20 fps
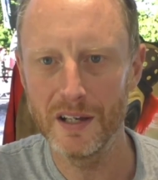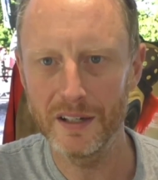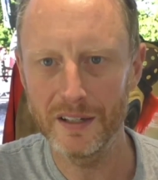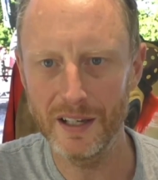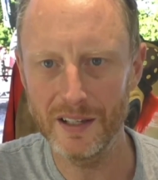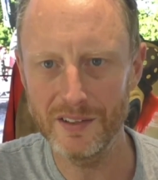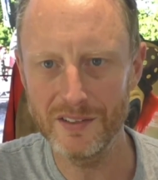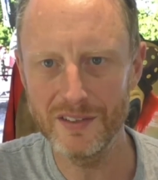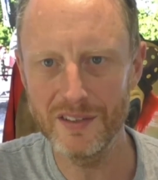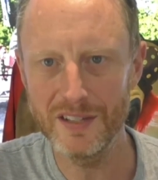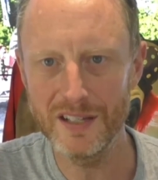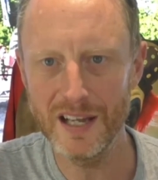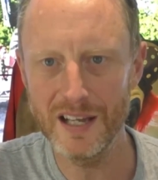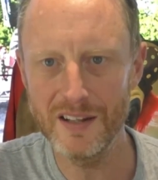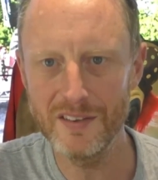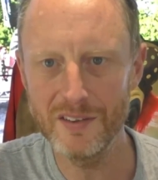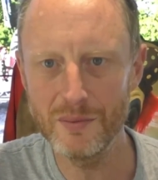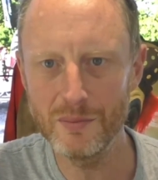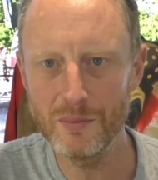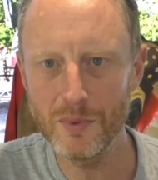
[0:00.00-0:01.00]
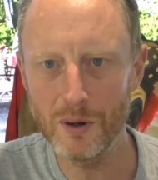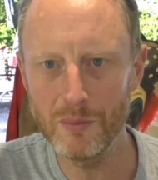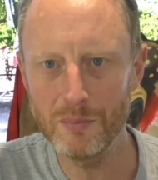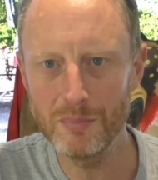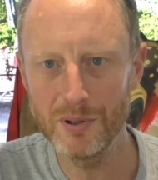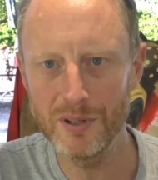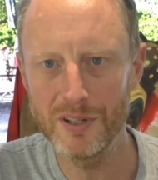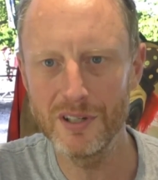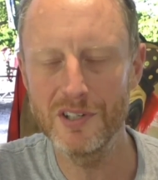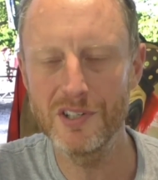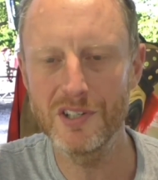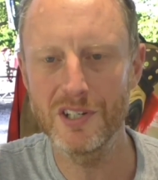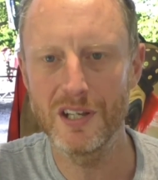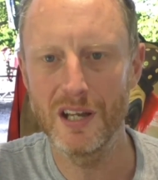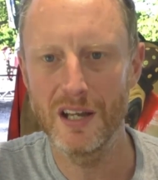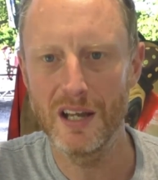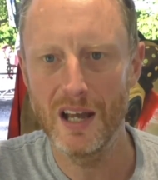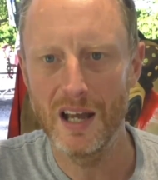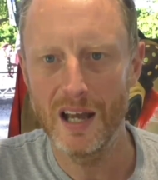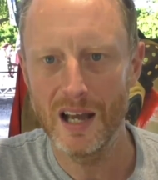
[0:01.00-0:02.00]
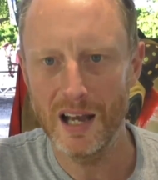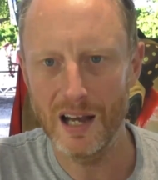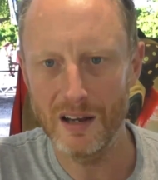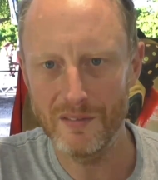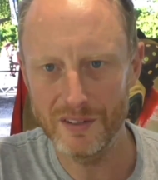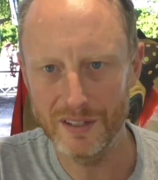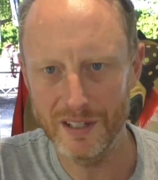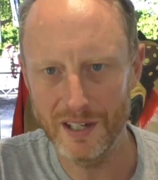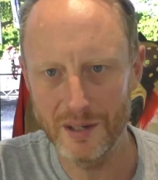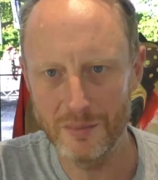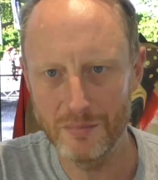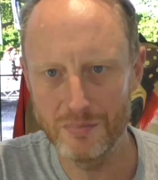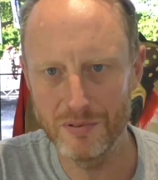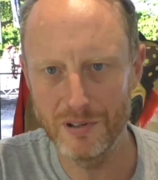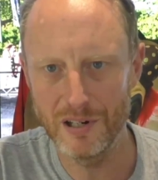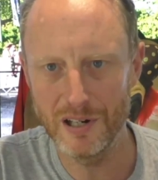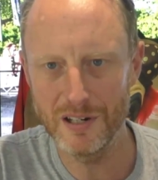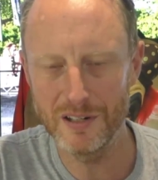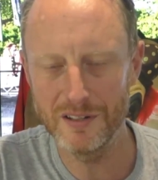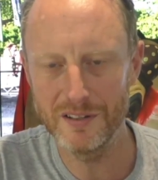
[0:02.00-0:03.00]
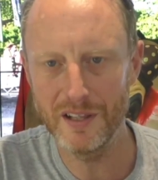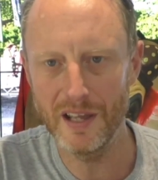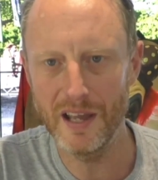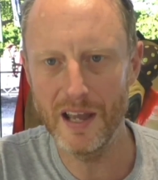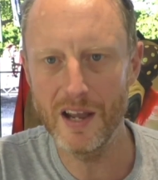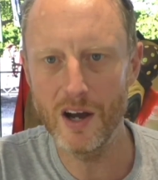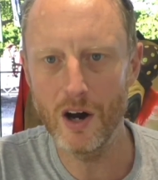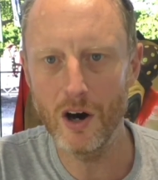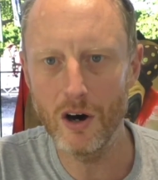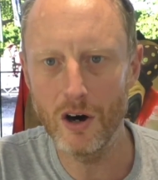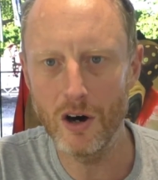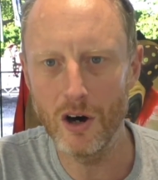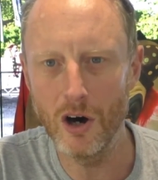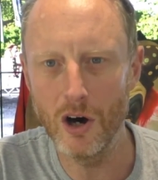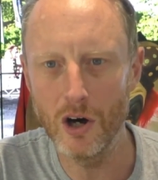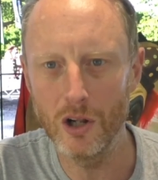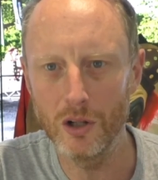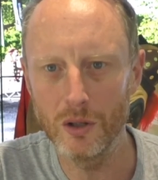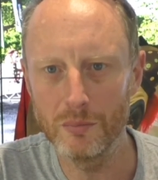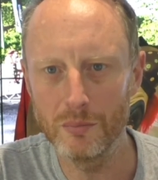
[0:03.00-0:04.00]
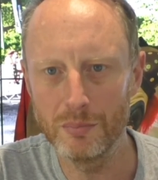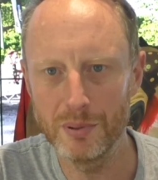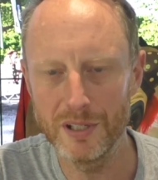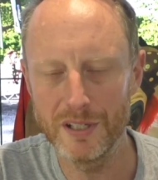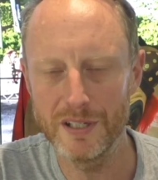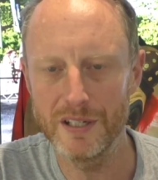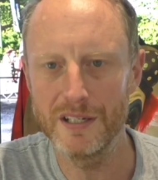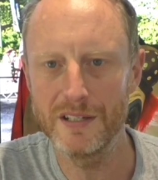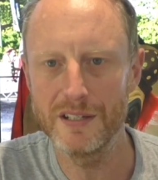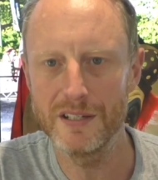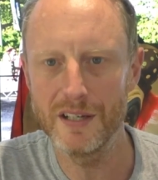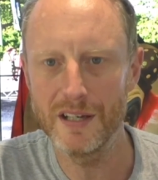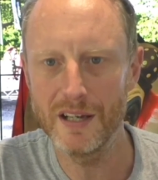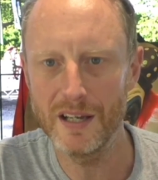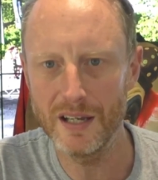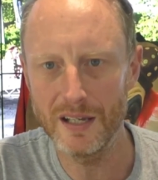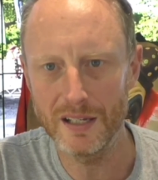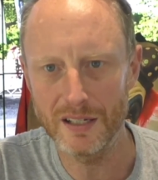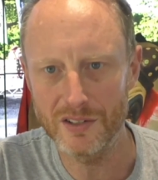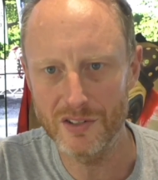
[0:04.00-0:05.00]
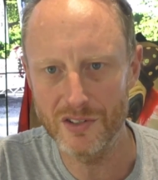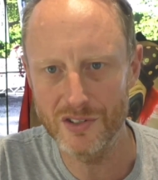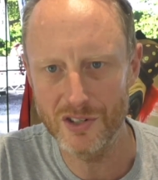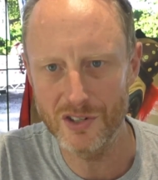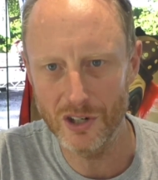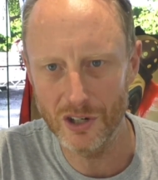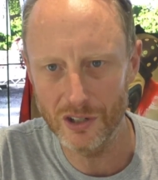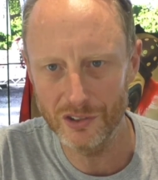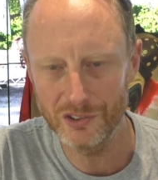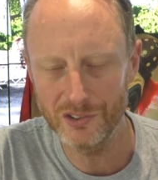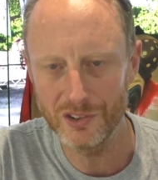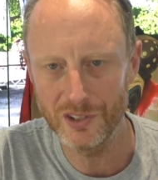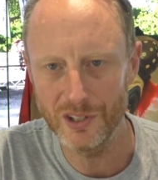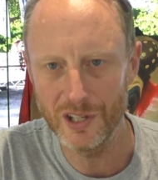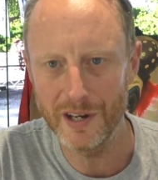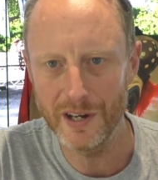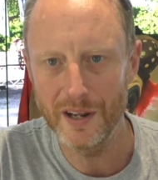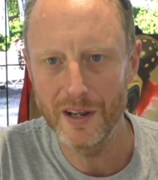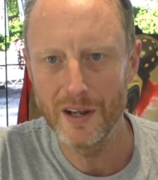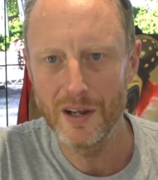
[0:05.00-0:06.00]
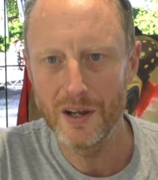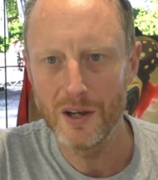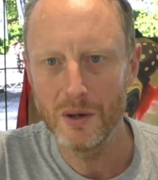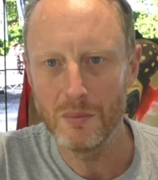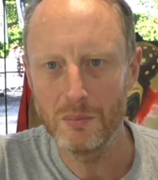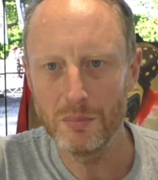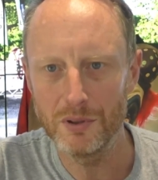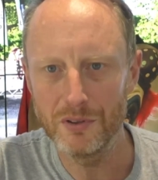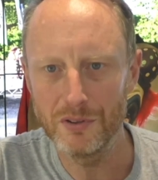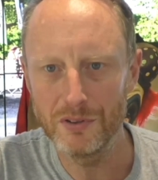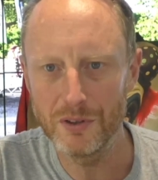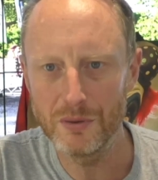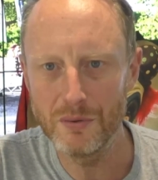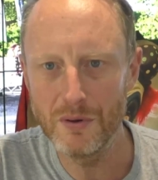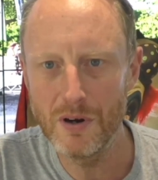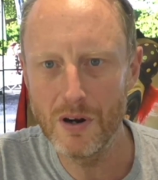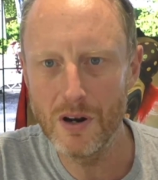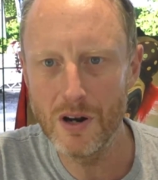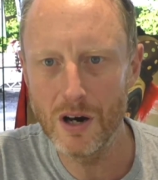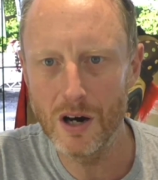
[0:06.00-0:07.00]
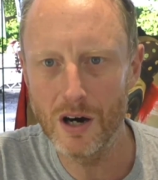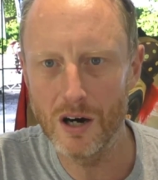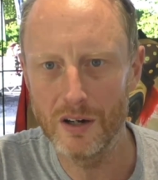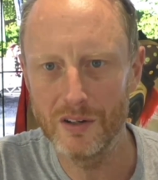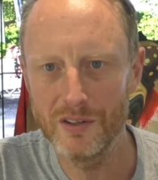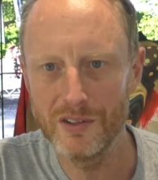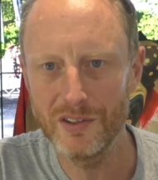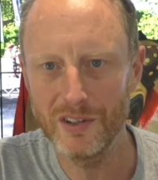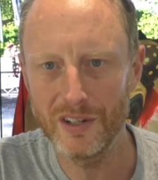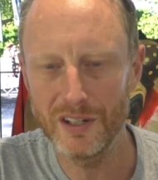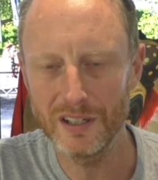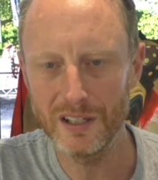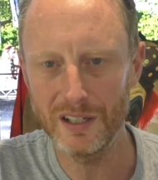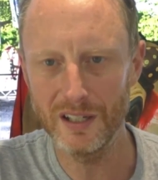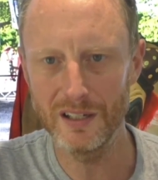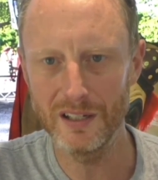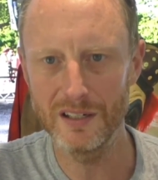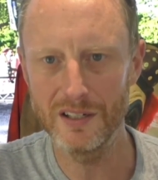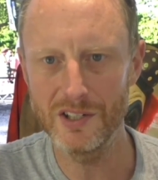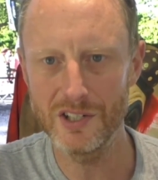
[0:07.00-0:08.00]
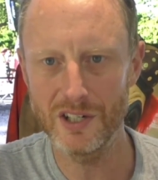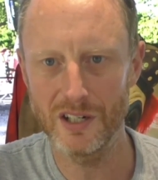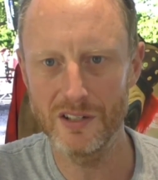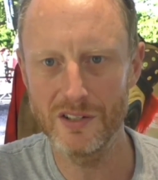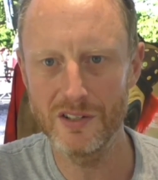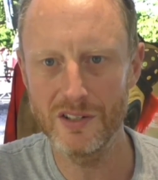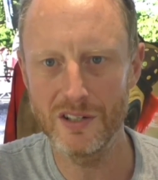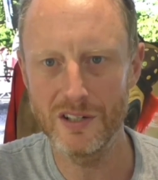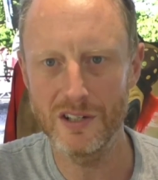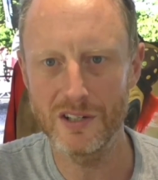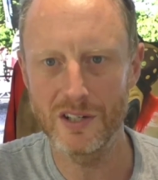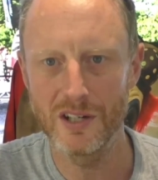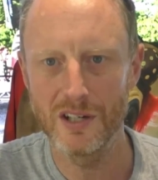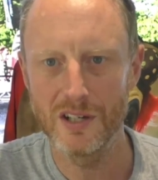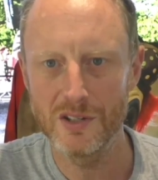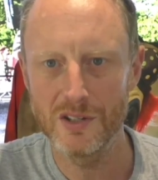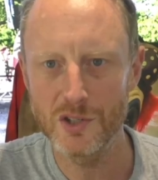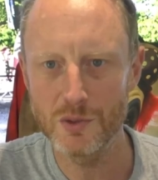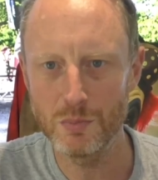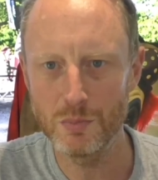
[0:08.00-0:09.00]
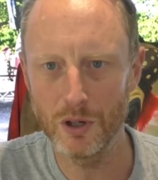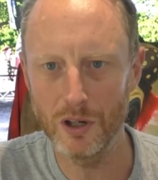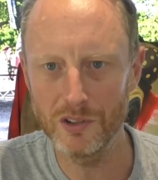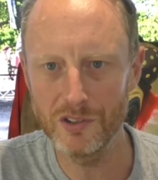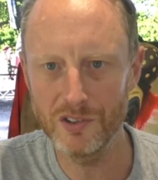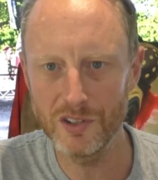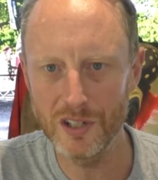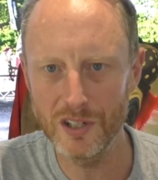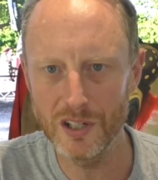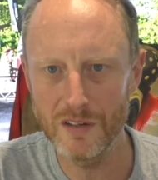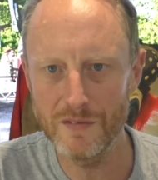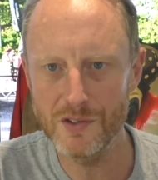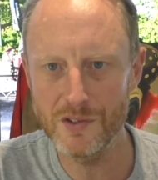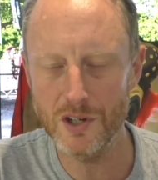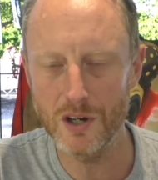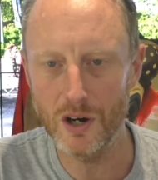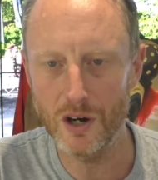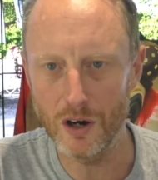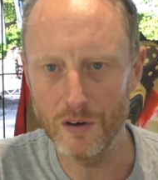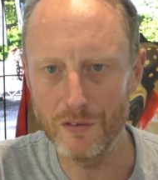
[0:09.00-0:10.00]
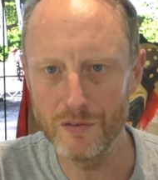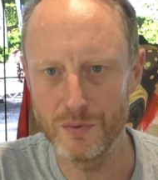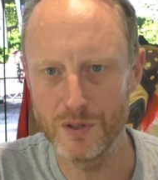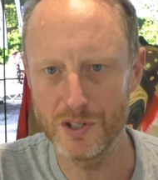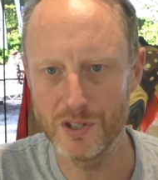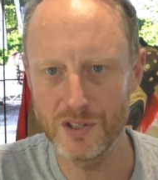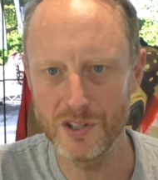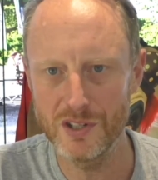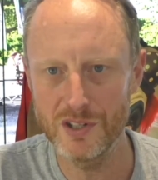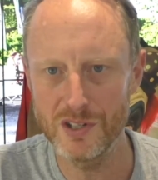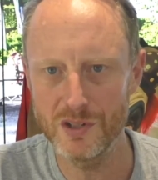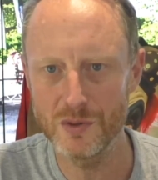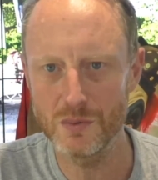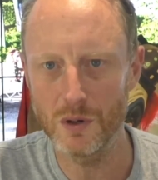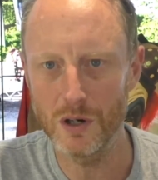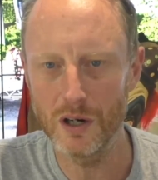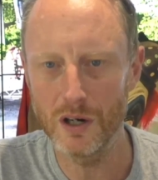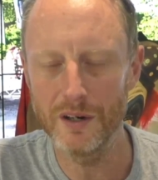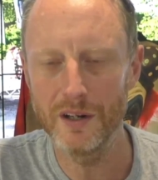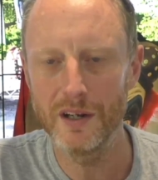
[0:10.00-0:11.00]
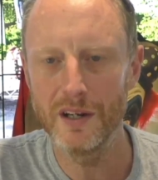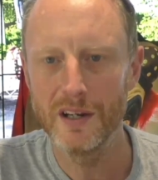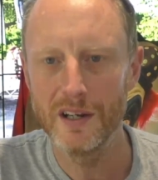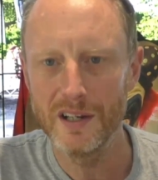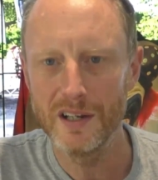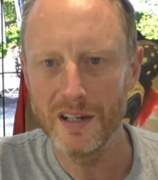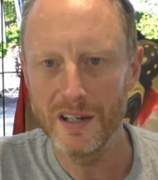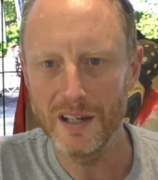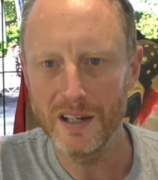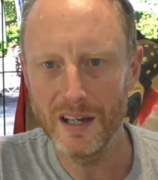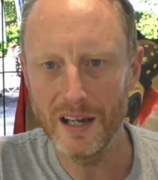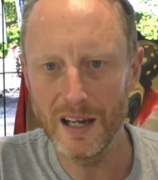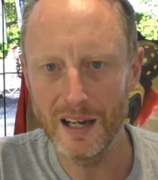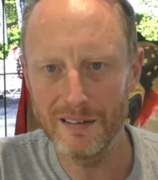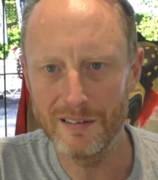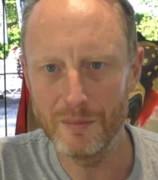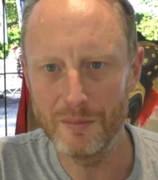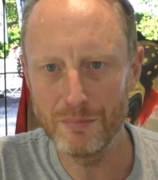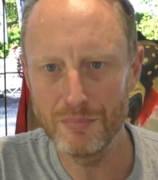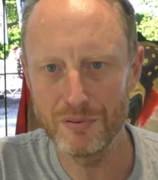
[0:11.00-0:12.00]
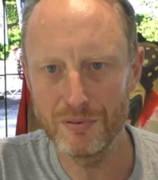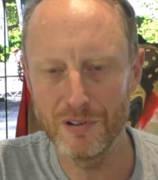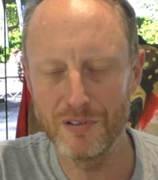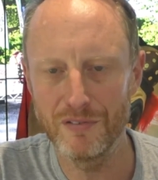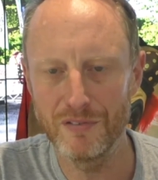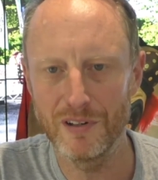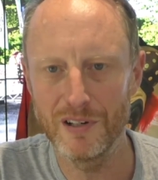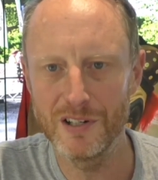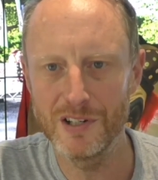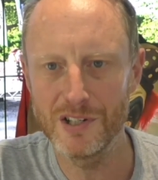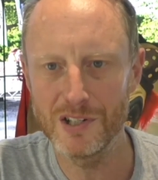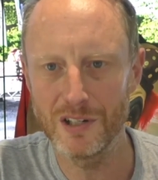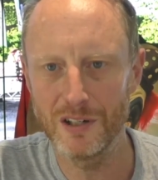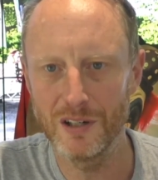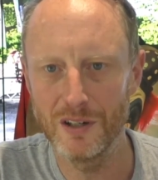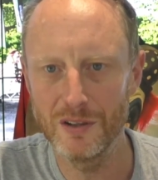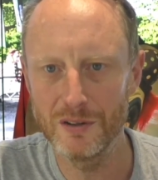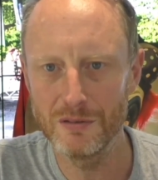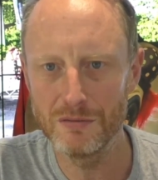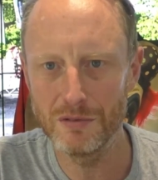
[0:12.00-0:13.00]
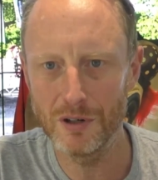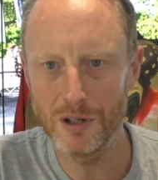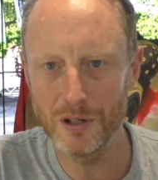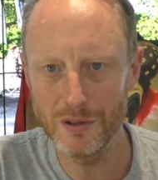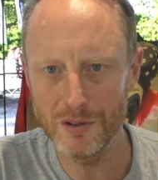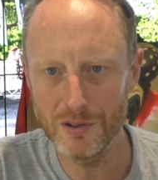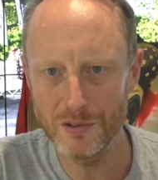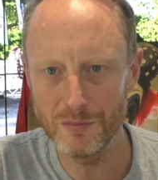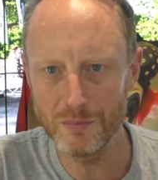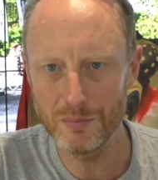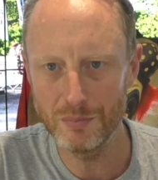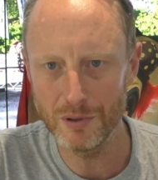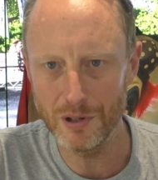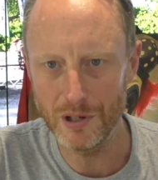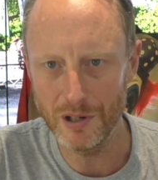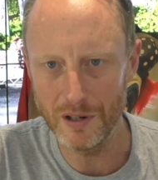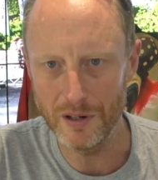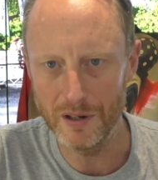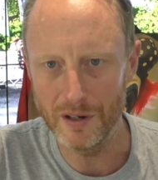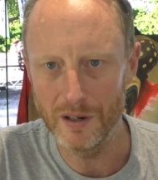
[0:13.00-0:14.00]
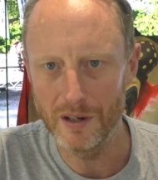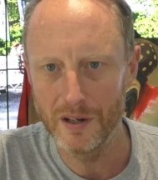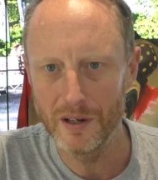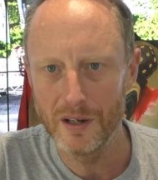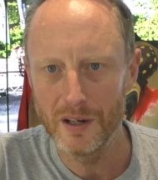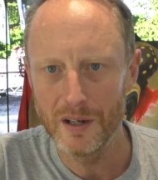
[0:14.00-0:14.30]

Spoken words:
Get to the end in one piece, having had a brilliant day, albeit exhausted, but do not take any chances. Sportives, of which this is one, are a privilege on the roads of Britain.